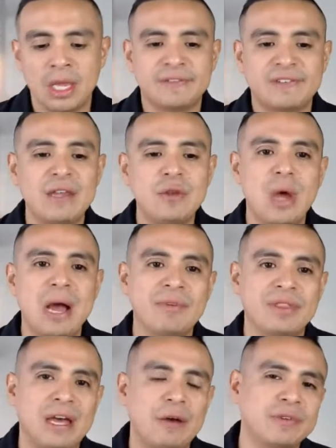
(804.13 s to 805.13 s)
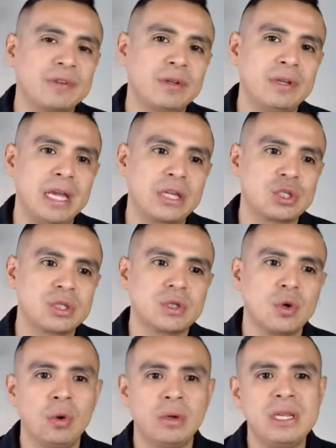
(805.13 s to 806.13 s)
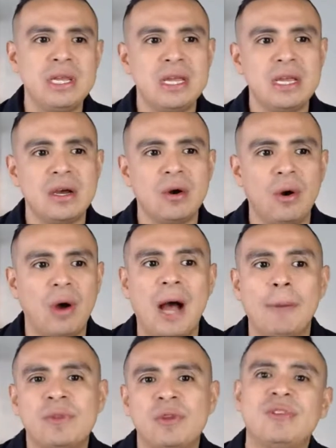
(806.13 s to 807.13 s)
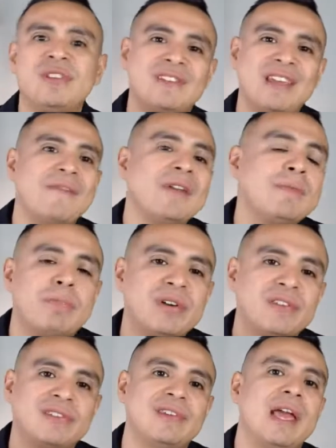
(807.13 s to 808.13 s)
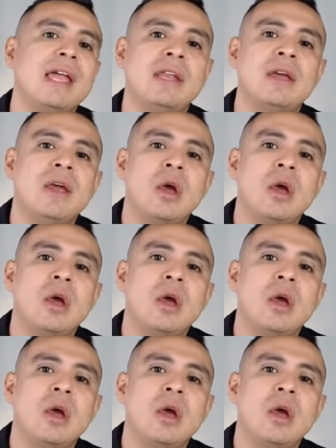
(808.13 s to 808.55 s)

say you have 1,000 connections, only up to 7%